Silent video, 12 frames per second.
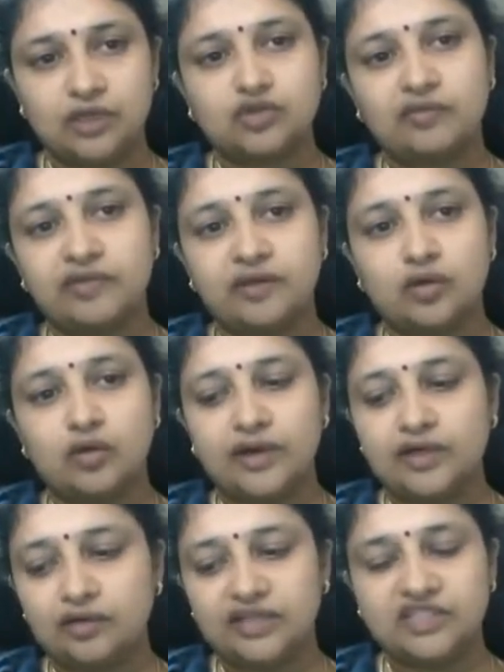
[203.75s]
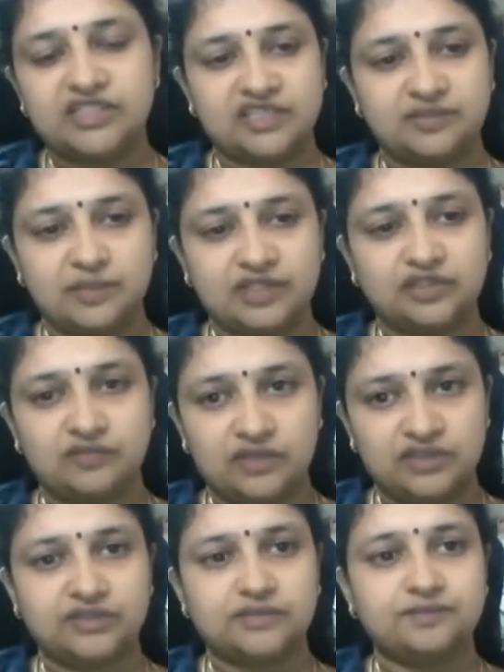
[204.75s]
So we will go into each aspects of
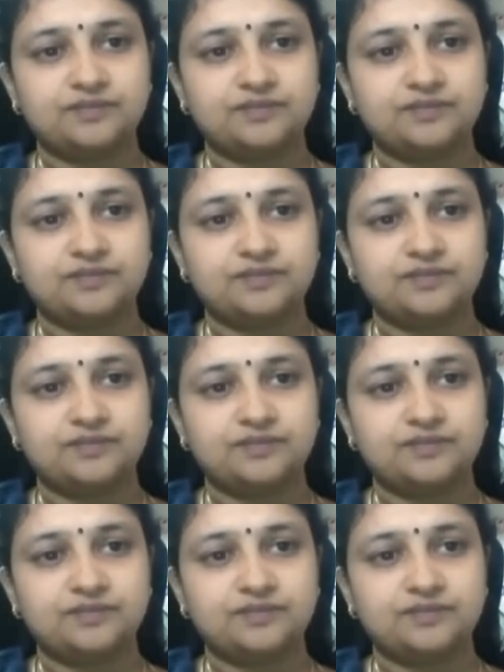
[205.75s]
this.